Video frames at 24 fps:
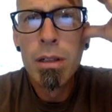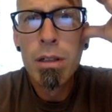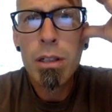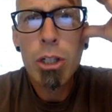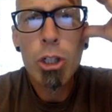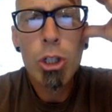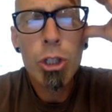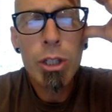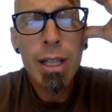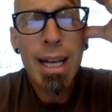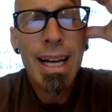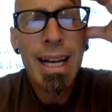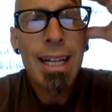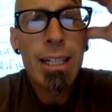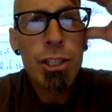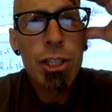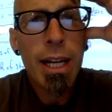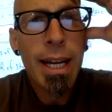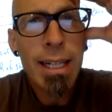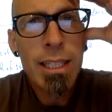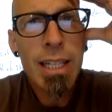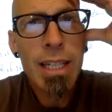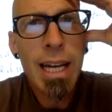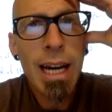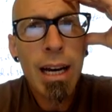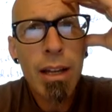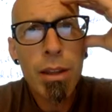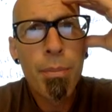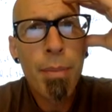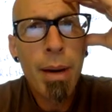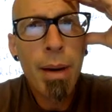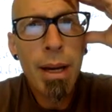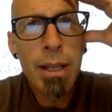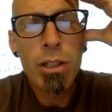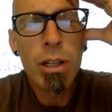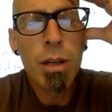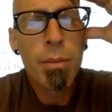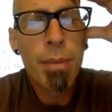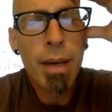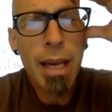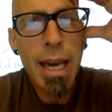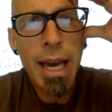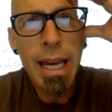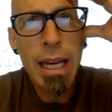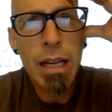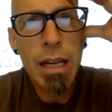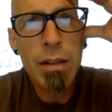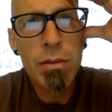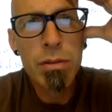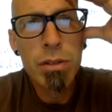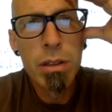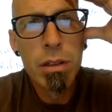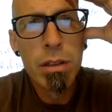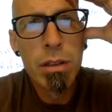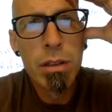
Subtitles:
could that change how the pendulum behaves?